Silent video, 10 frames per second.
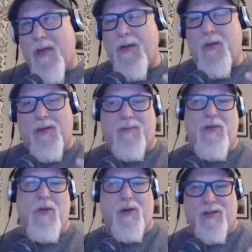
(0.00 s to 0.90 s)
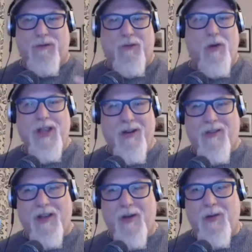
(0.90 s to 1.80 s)
maybe, Pete, was it 4
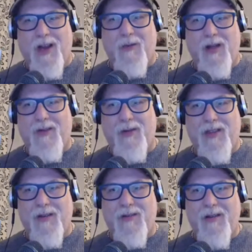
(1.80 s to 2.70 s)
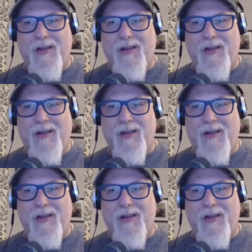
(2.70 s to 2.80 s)
years ago when I went with you?